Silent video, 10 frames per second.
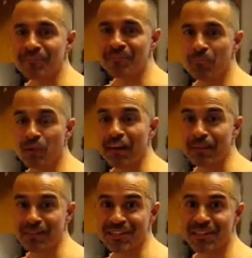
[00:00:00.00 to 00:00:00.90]
More
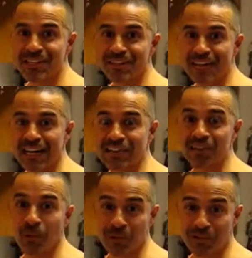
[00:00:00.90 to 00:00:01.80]
vitamin C than actually
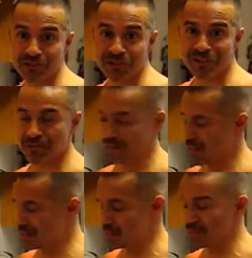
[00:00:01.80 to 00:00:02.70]
oranges. Okay,
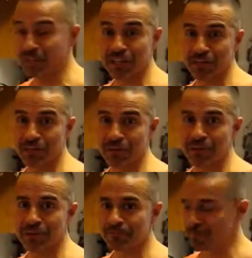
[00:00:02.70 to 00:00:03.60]
so it's really good for
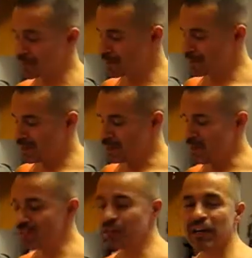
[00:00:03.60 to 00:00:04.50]
you.
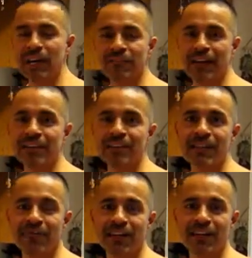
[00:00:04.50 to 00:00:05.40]
Usually when I find this, I
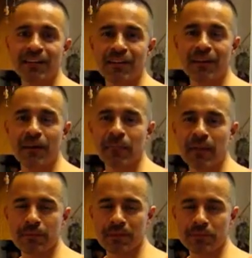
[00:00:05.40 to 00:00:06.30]
find it by
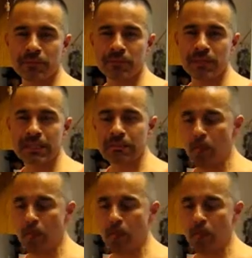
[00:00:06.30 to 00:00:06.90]
the mustard greens,